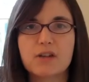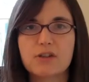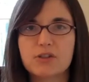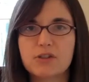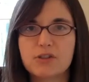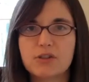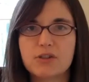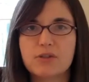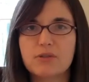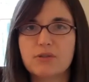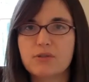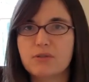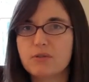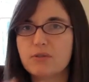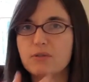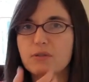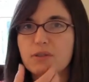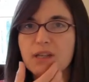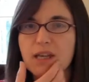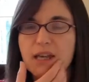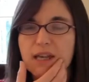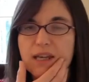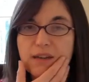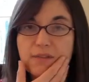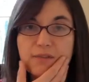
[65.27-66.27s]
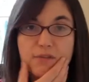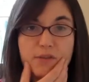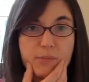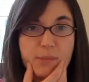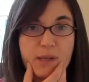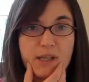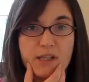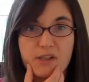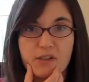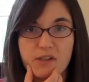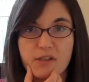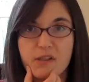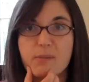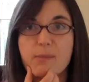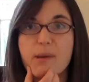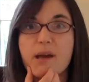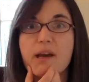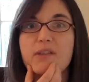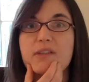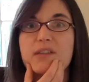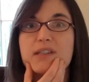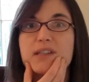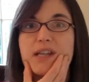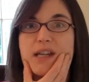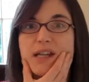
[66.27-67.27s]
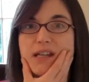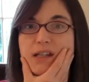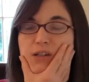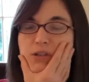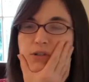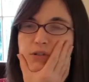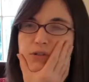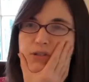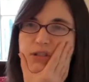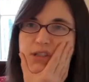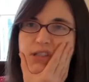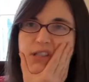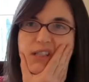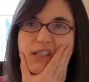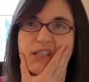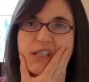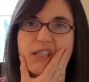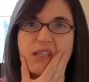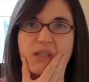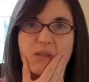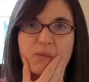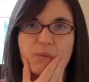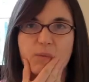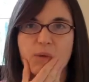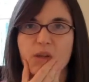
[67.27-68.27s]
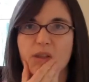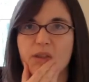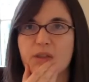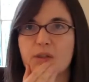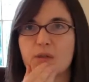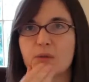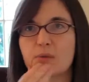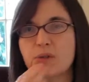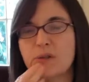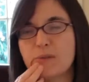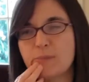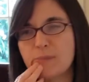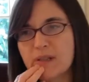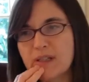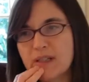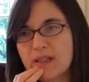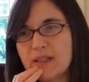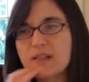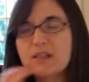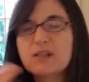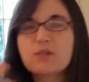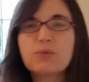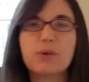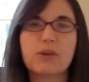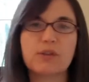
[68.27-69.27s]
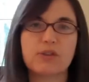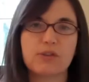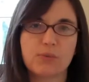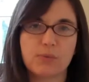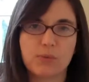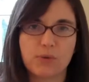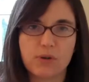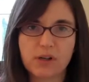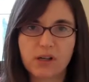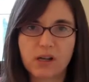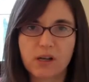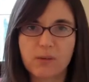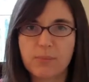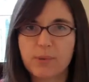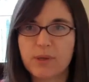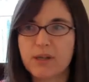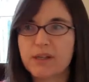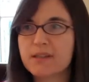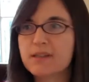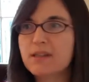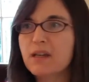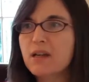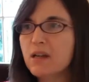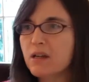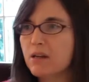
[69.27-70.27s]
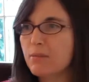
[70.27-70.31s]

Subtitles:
to get information about the diagnosis, what the treatment is, what the workup is.